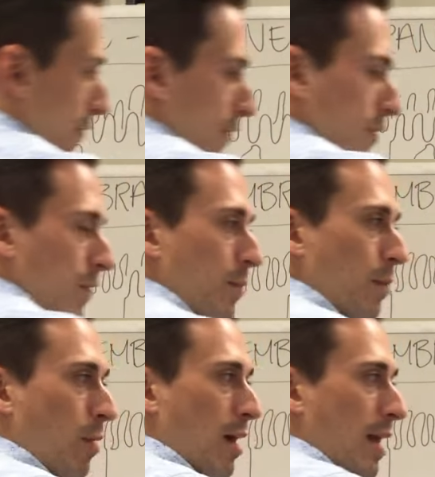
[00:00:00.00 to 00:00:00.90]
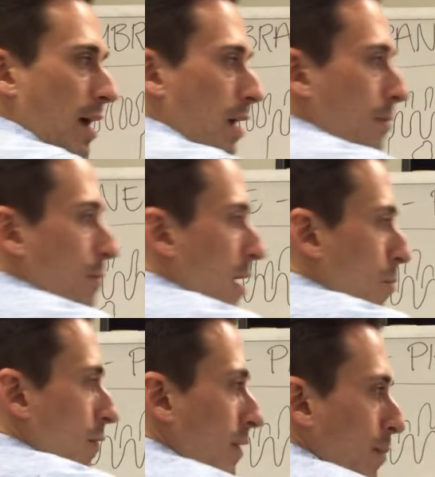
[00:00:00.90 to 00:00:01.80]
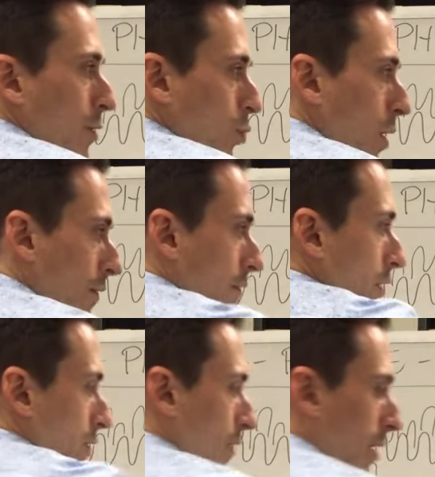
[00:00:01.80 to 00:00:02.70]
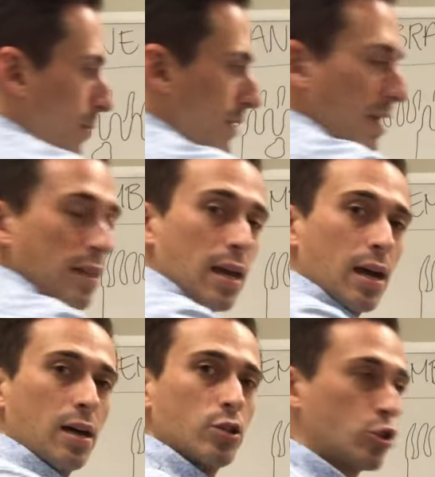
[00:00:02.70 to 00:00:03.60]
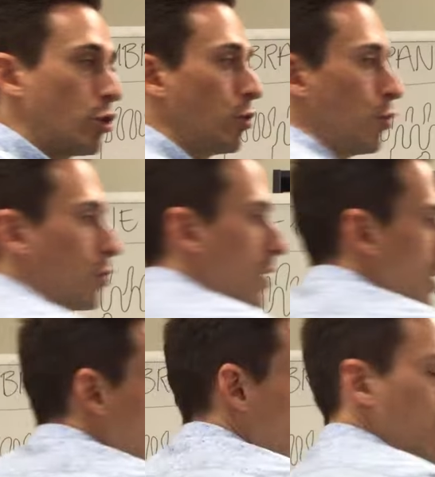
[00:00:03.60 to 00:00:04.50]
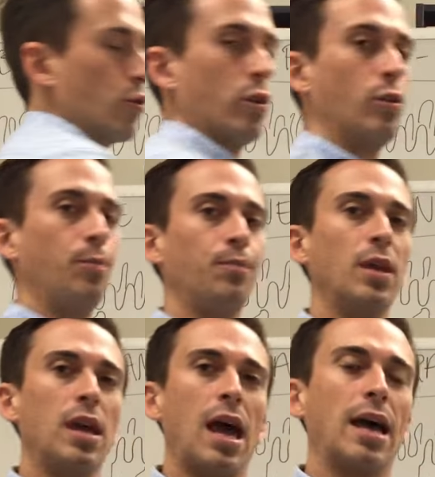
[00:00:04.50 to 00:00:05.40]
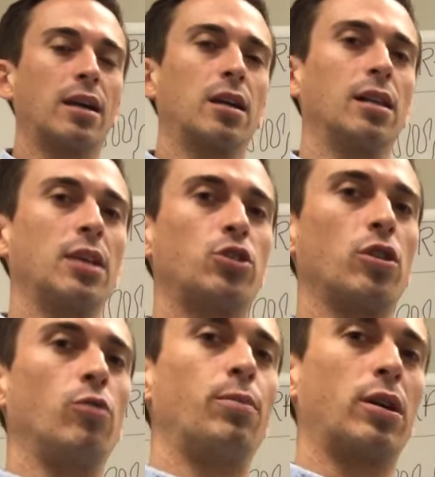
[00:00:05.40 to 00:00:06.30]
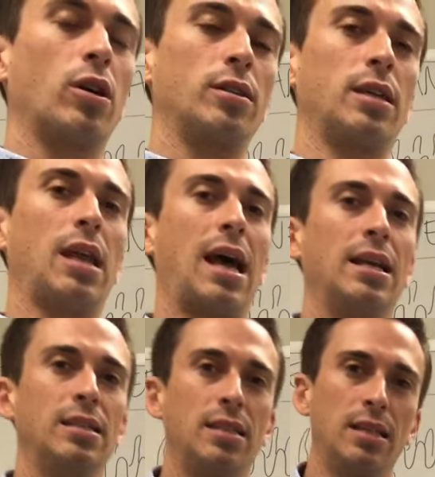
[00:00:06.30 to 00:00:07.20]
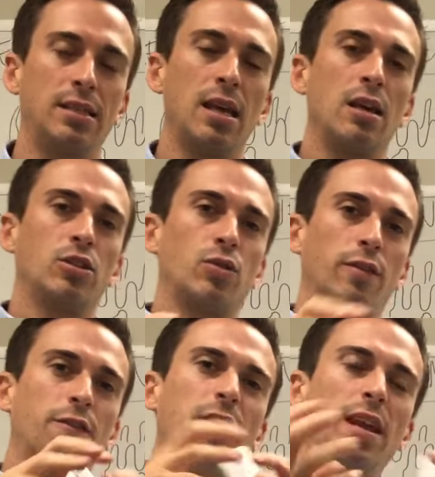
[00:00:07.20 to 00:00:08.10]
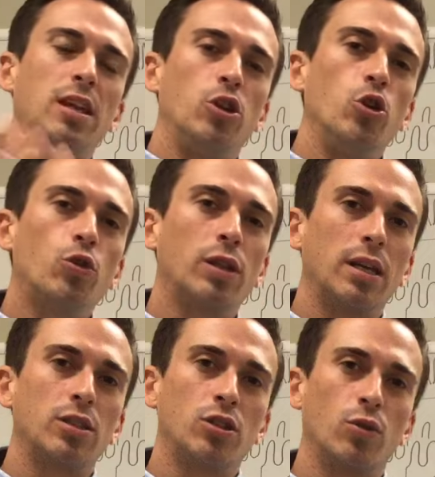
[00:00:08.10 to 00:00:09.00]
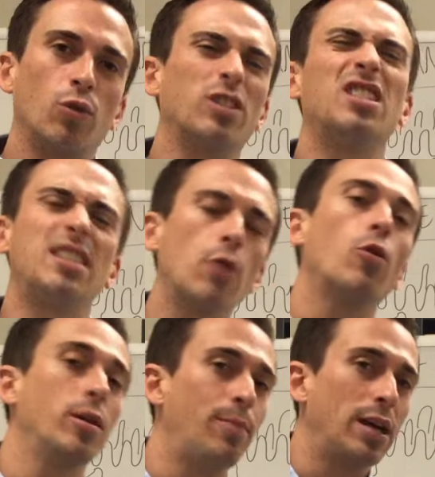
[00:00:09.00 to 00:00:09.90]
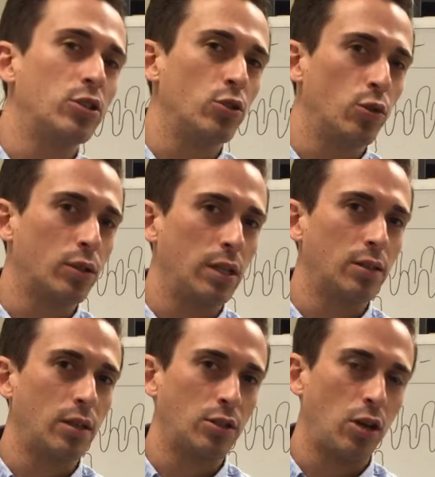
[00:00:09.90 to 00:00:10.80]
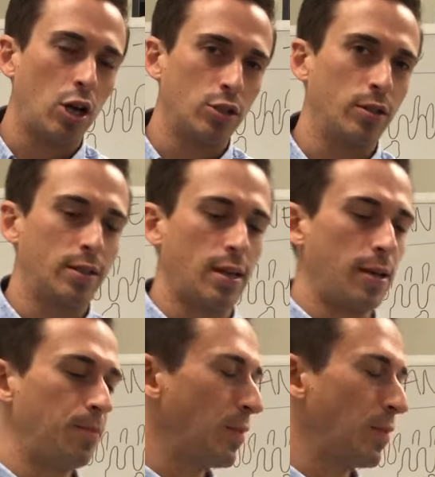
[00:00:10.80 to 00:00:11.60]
Phospholipid bilayer, made up of lipids. One, phospholipids, here they are. Two, cholesterol. And cholesterol, because it has this sort of fatty nucleus to it, or a steroid based nucleus, I should say,